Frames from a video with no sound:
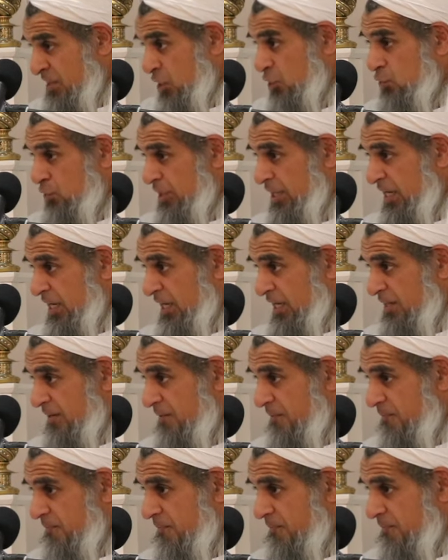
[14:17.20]
dunya,
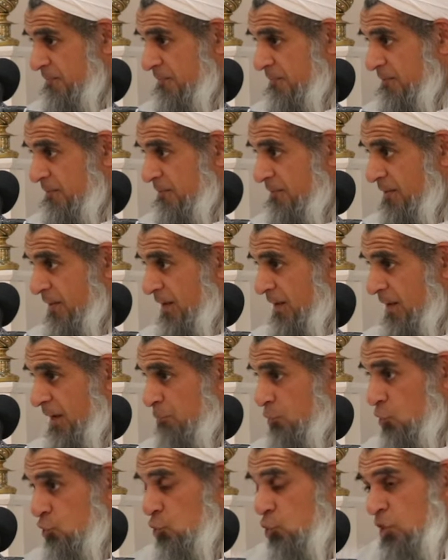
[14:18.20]

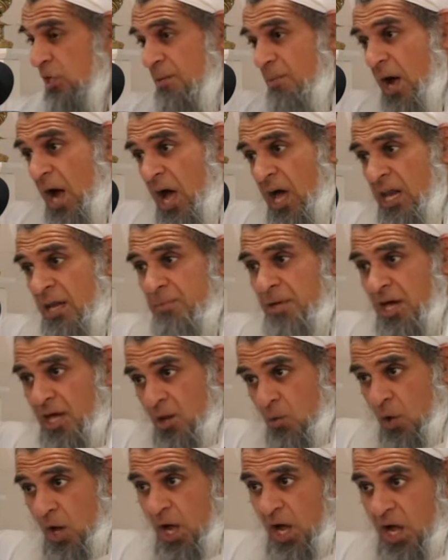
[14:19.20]
I'm not talking about Alami
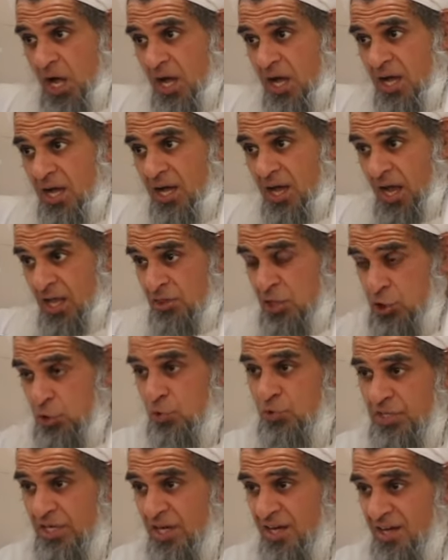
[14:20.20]
Arwah, in the
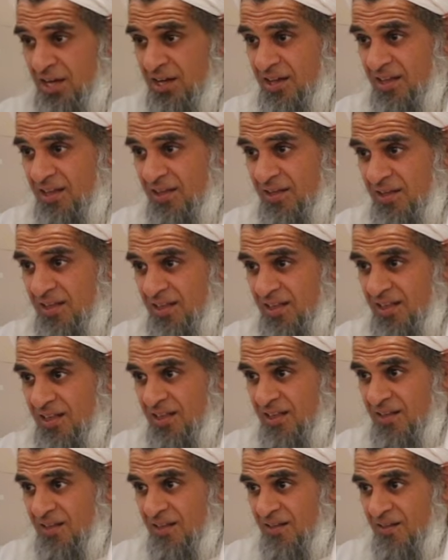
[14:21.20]
dunya,
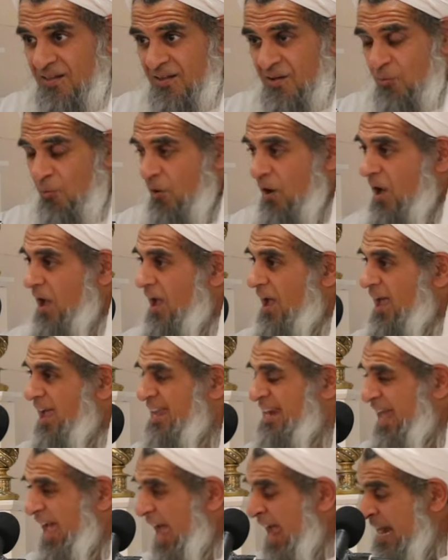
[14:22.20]
where
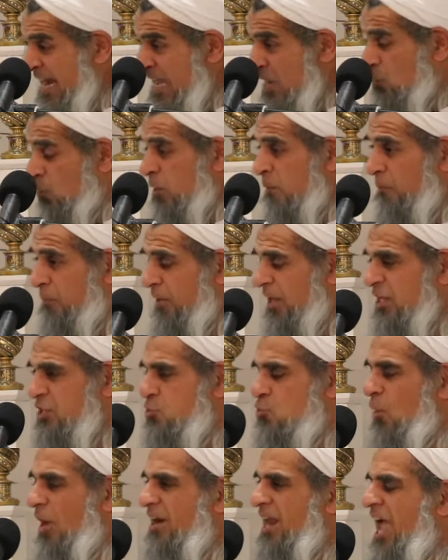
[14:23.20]
in any one place
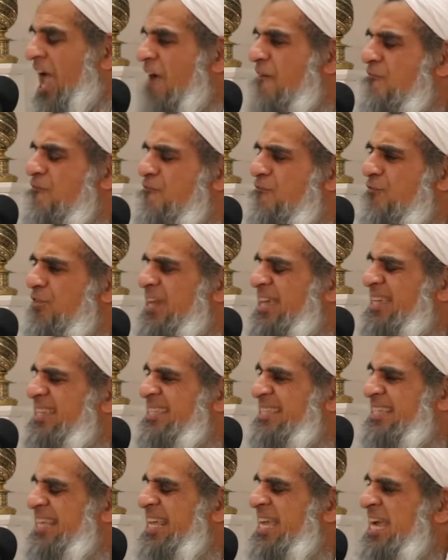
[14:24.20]
you had every
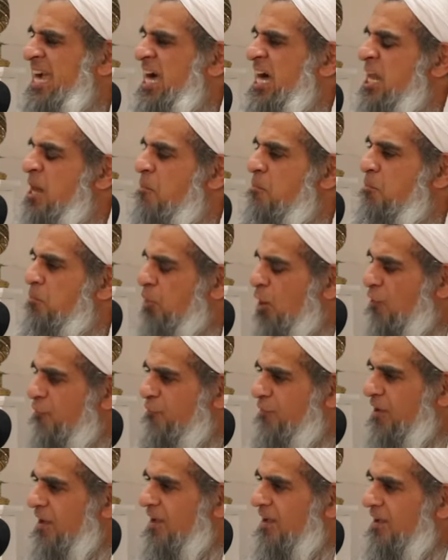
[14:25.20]
single
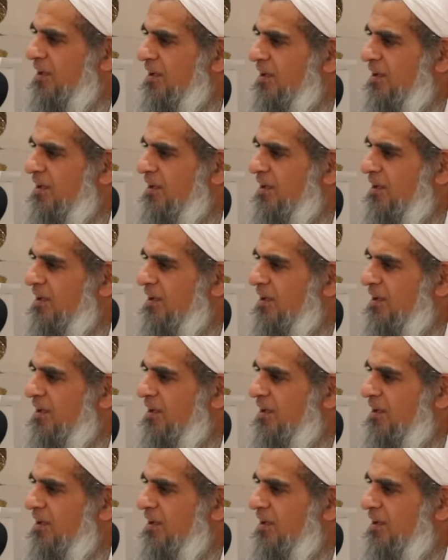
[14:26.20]
prophet